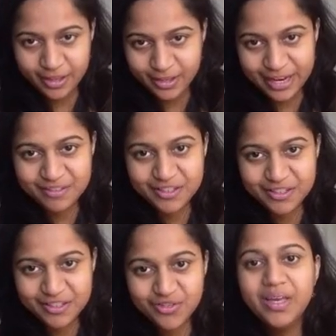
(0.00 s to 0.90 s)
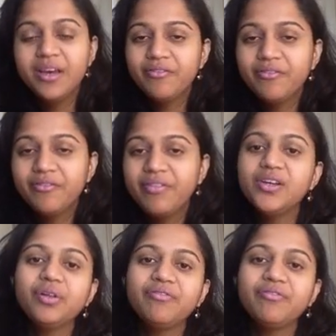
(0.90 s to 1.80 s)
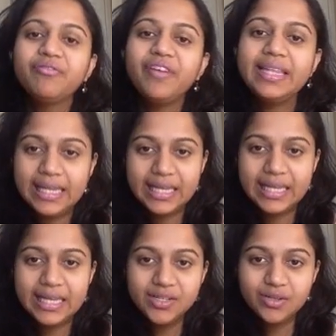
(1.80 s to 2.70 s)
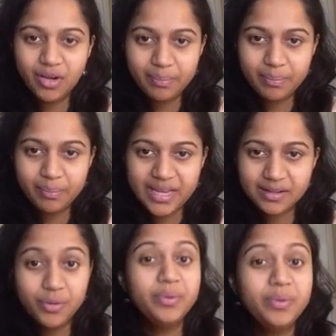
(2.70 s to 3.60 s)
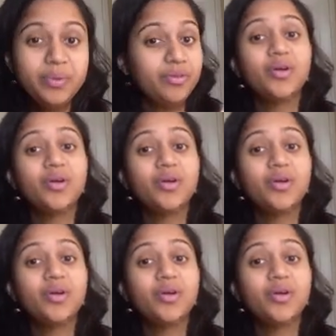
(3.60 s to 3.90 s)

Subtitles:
the live stream, where you will find the link to the oil pastel group. If you